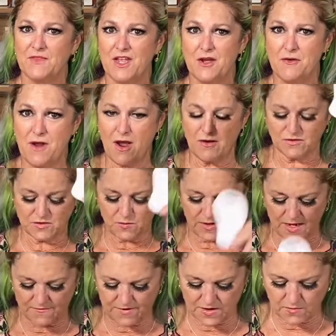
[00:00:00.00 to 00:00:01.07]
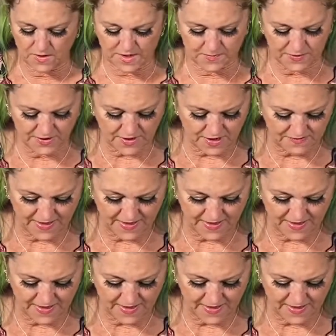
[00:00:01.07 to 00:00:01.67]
Who knows? Whatever you want to put on